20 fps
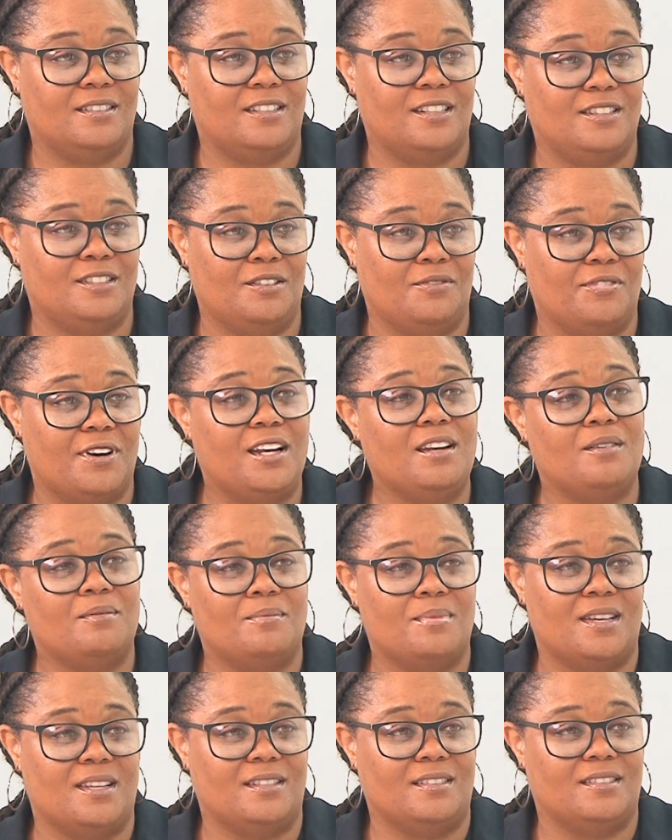the
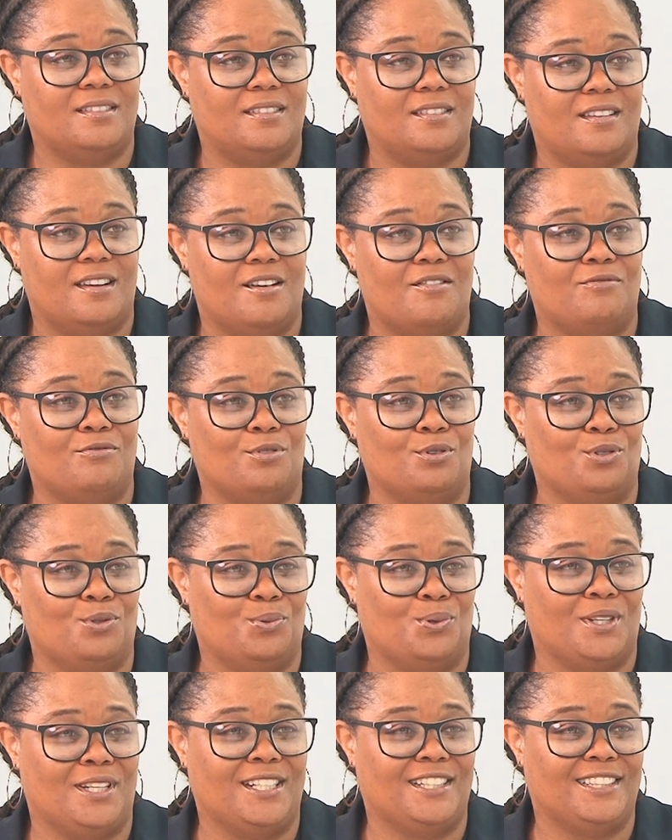development of
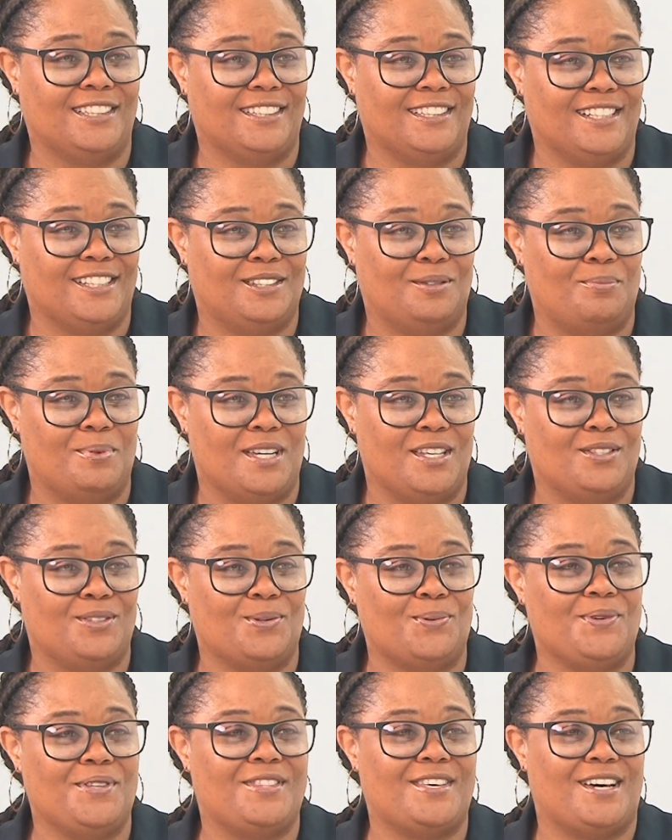Rosewood Little Dicks Bay,
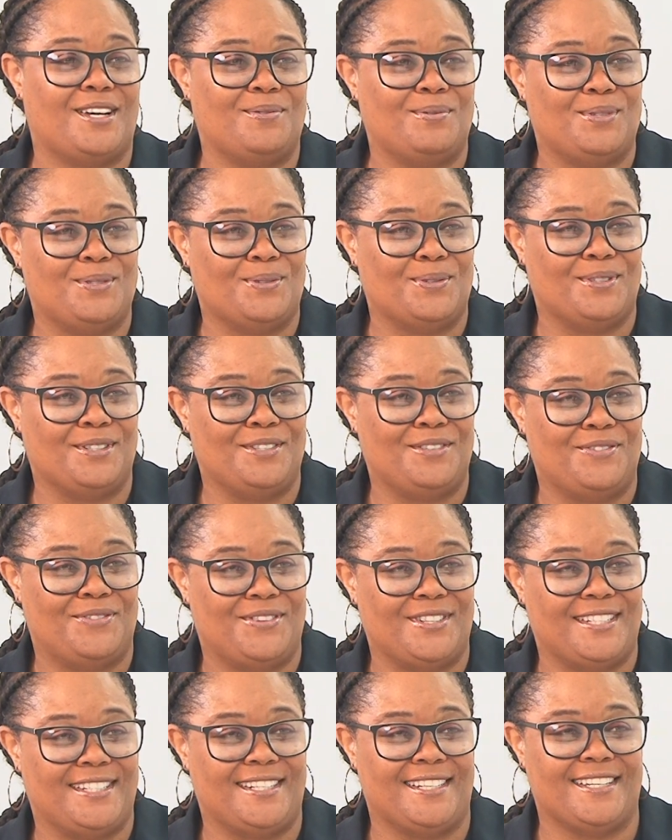so we thought it was only
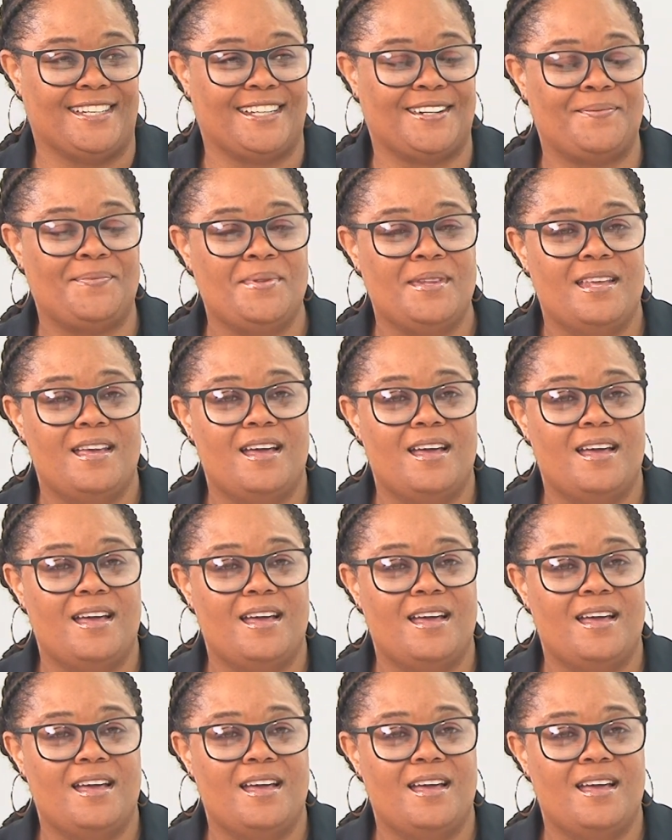fitting.